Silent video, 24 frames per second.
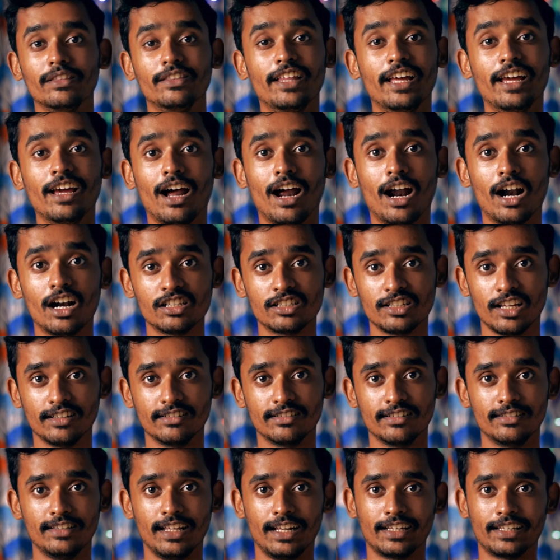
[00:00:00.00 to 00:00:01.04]
There are
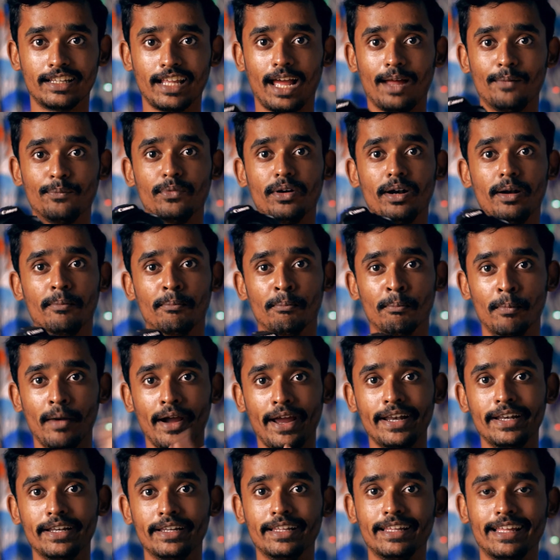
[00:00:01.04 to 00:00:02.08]
chances that camera
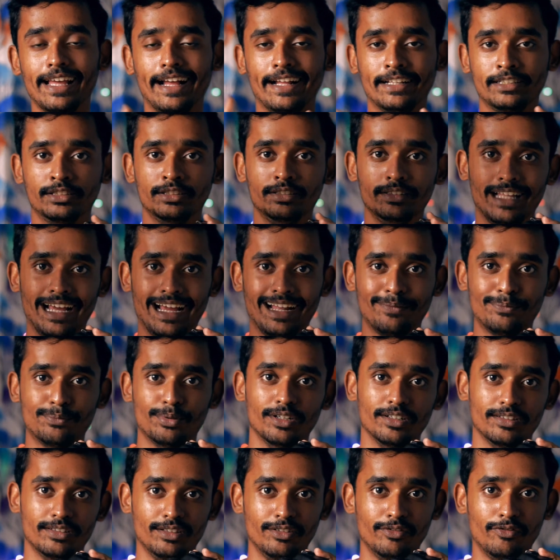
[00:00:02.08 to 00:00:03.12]
might catch that
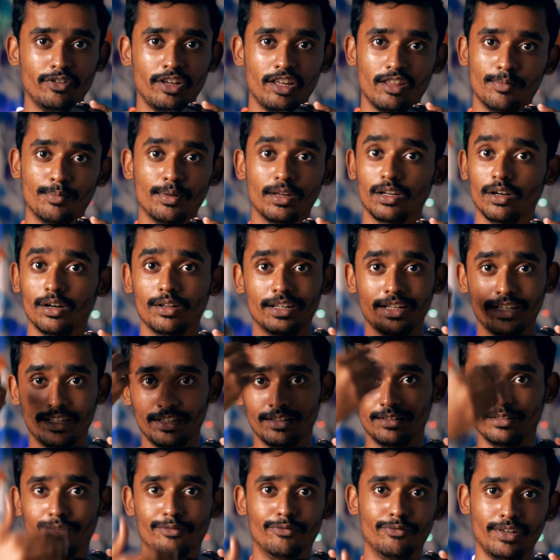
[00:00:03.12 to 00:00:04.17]
person's face, because it
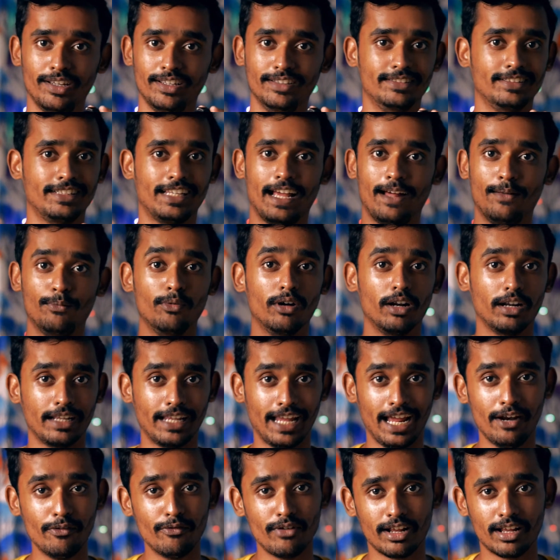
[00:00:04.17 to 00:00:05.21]
is a face. Camera
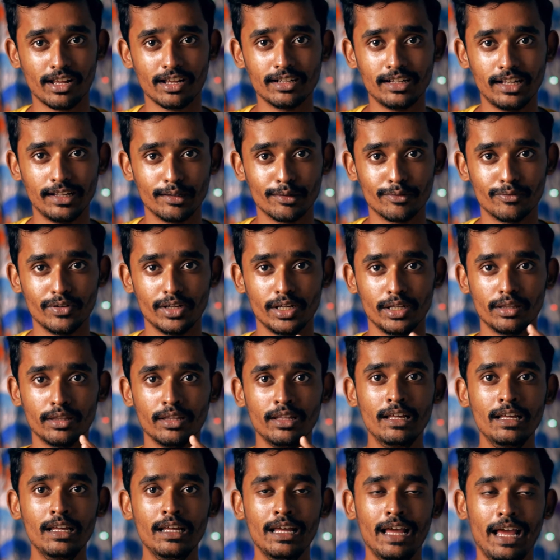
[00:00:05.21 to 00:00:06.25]
can recognize a face
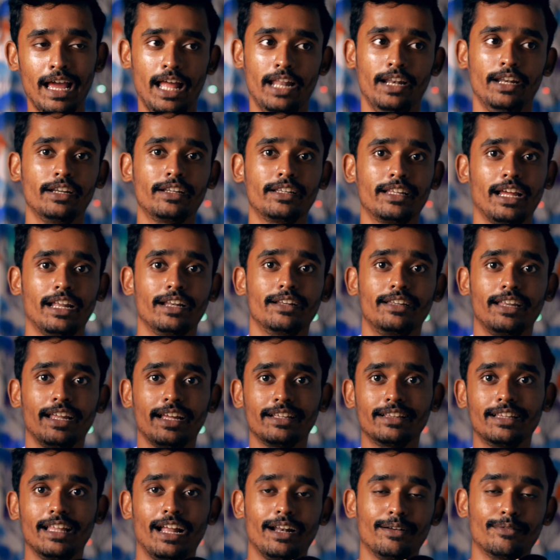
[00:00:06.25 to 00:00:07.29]
and it can
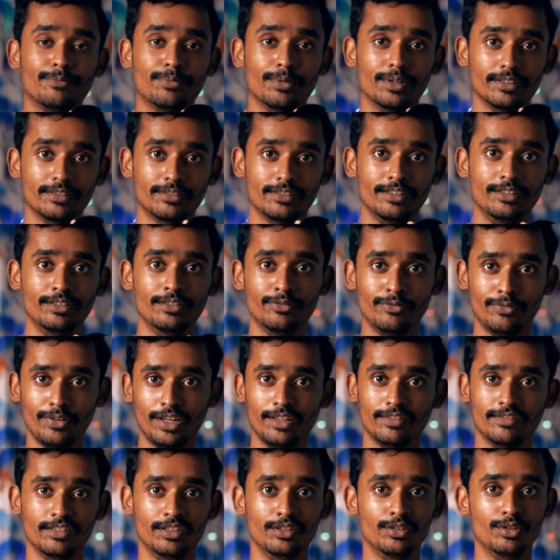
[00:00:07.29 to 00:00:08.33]
take that person's
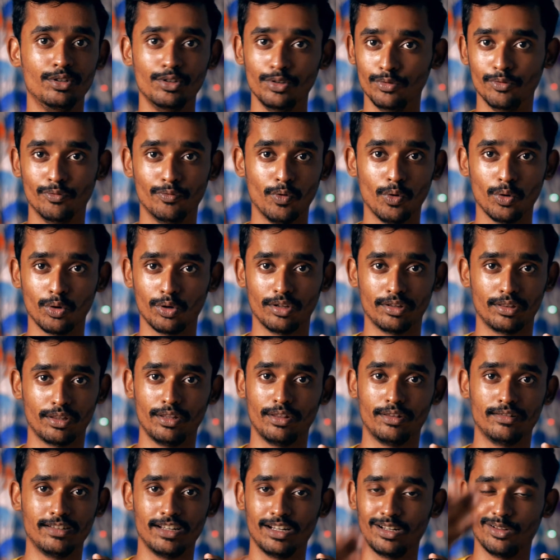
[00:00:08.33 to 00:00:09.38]
face into focus
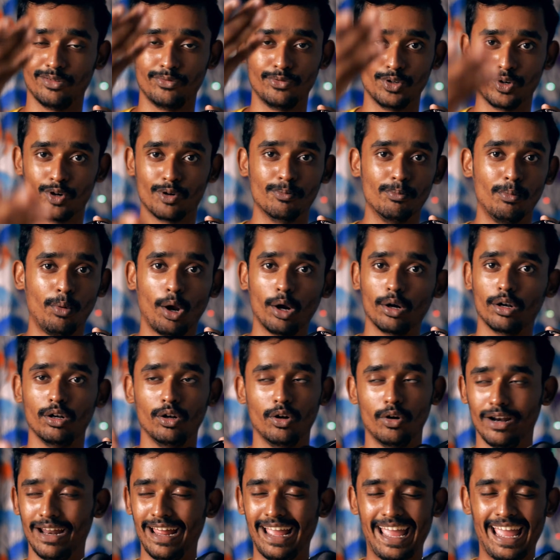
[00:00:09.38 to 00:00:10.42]
instead of your model
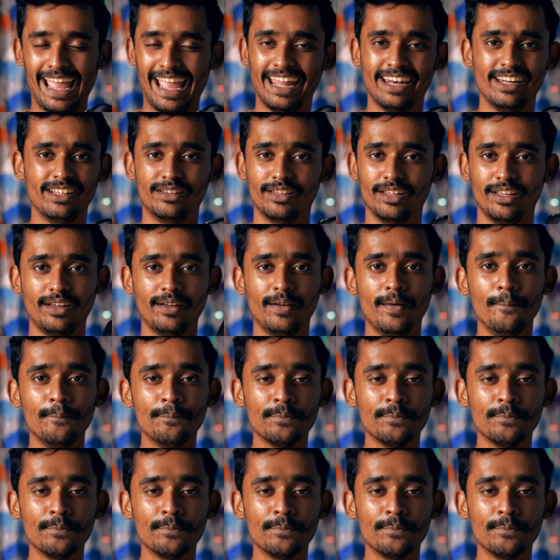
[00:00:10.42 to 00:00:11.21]
or anything.